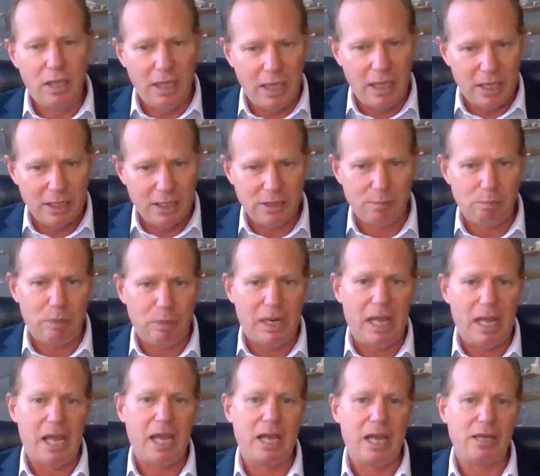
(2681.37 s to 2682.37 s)
is
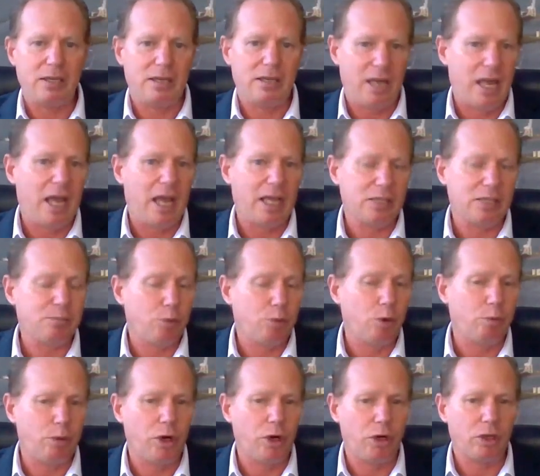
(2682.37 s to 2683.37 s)
planned as
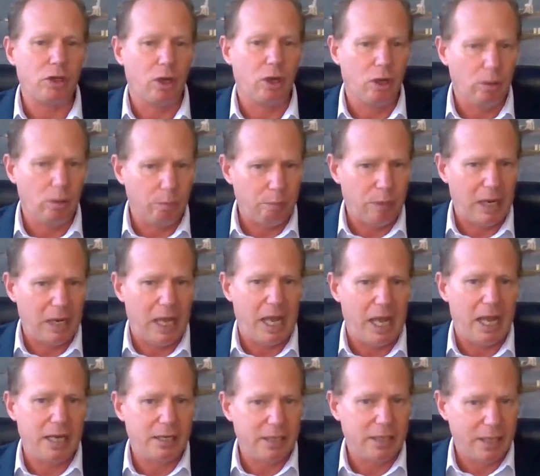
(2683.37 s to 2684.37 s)
per protocol,
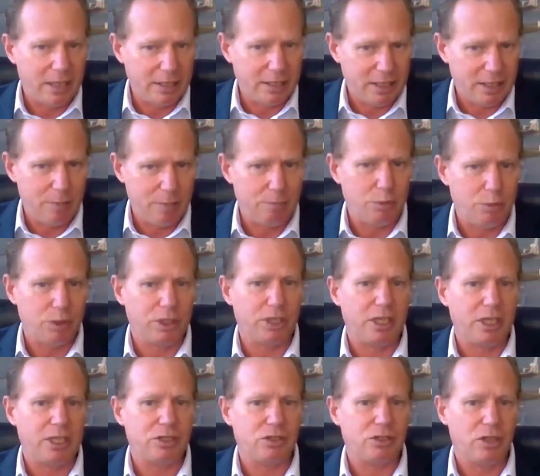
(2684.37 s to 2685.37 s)
planned, it's
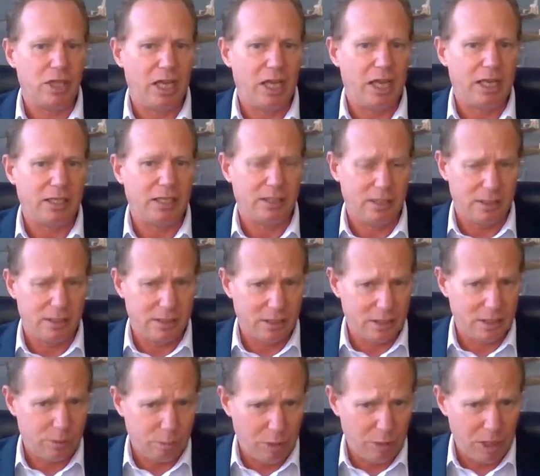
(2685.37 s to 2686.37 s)
inputted into the ECDIS,
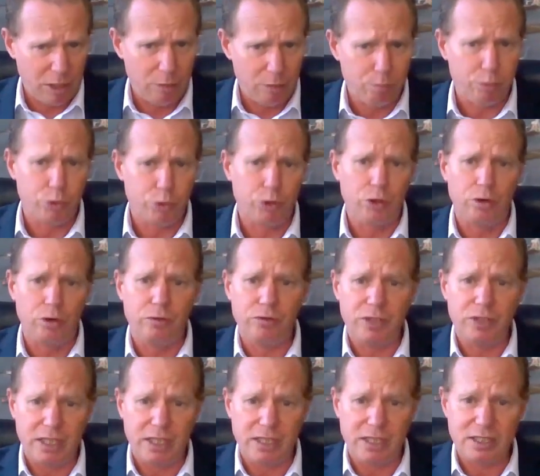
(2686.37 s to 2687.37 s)
it's been
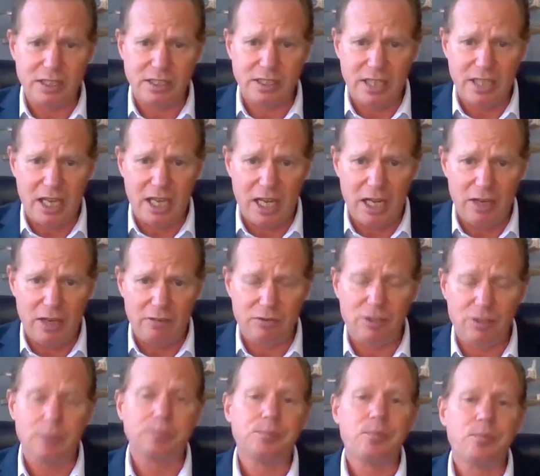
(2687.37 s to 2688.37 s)
approved, it's
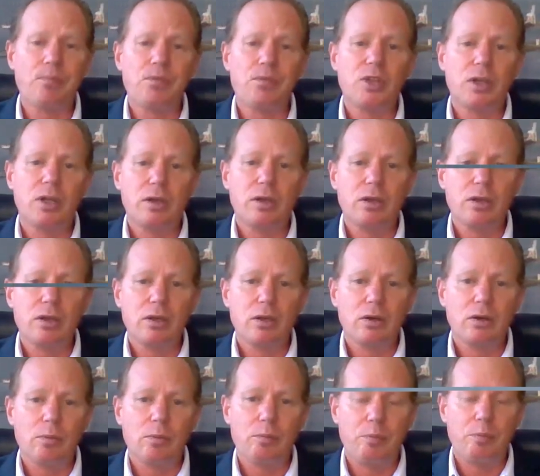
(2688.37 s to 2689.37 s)
saved.
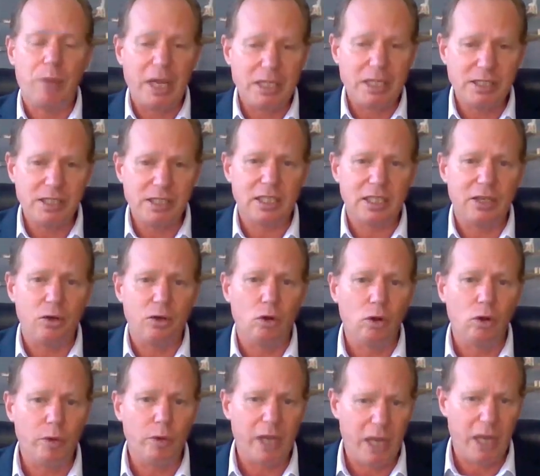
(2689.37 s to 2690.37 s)
Basically,
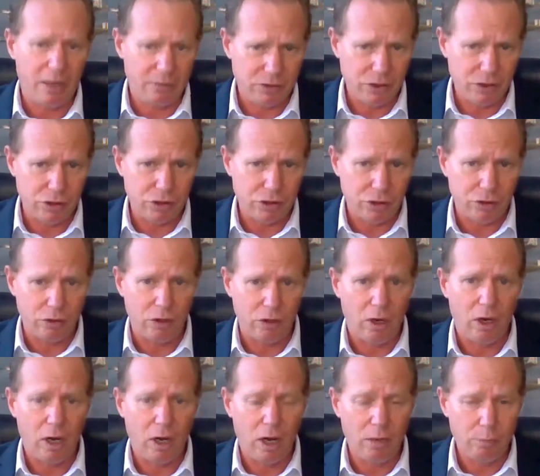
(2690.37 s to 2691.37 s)
all we have to
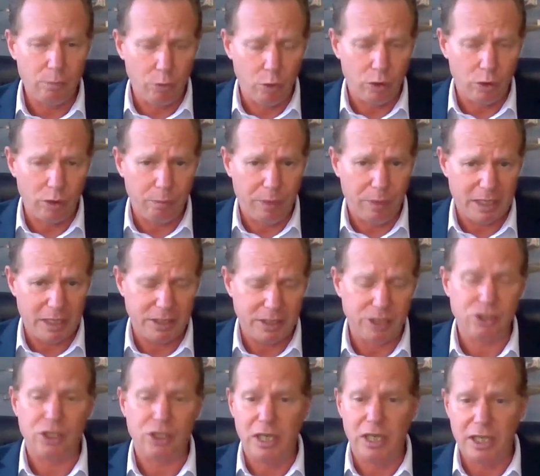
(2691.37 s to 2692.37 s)
do on board the
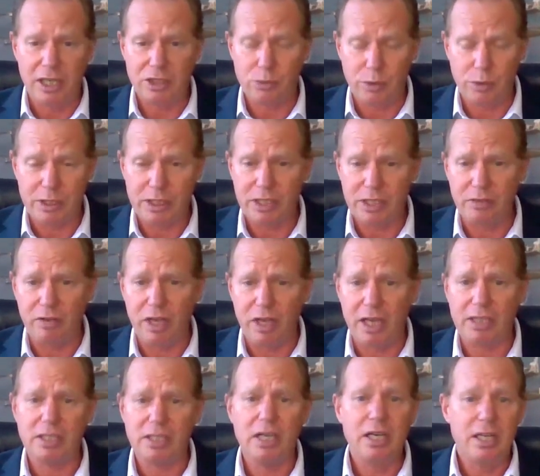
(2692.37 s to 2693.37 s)
passage, unless we
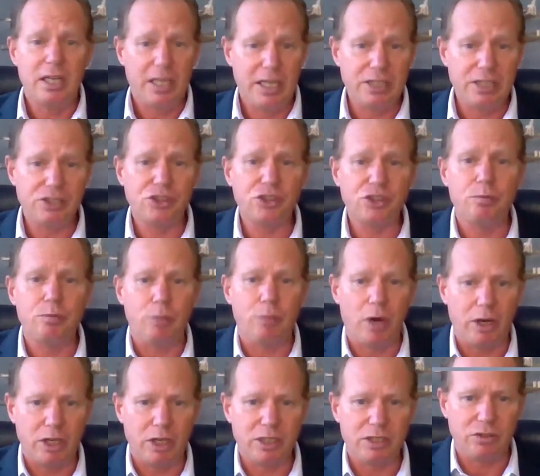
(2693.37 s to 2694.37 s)
deviate, is to
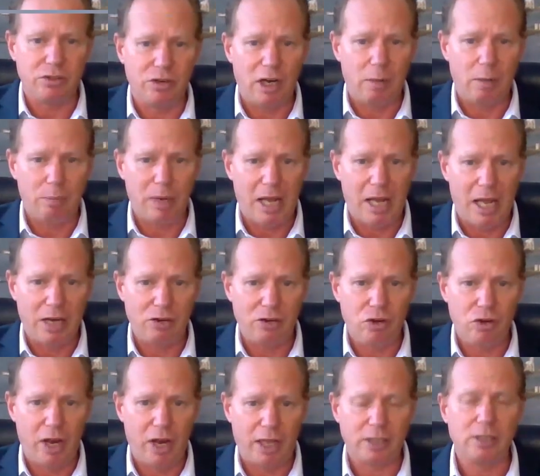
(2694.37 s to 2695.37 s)
monitor our
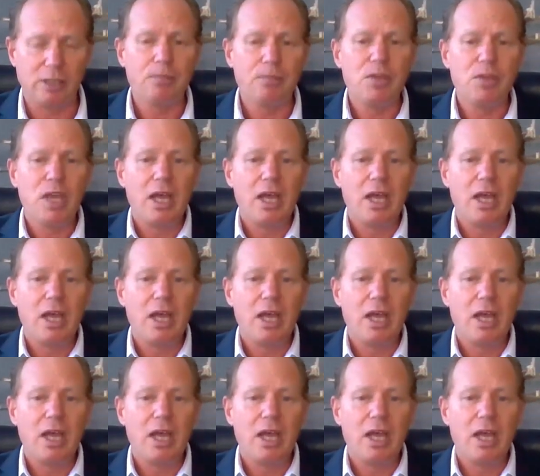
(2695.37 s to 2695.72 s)
plan track.